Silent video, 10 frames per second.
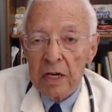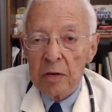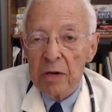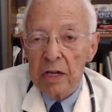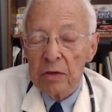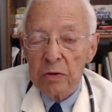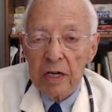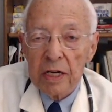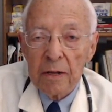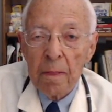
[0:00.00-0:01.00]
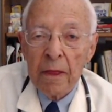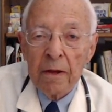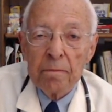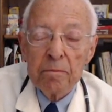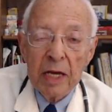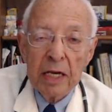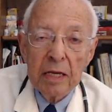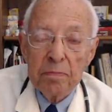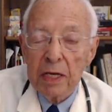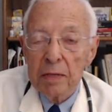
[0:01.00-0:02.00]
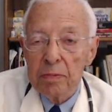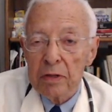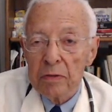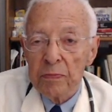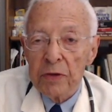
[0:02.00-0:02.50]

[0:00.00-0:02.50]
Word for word: By the way, many people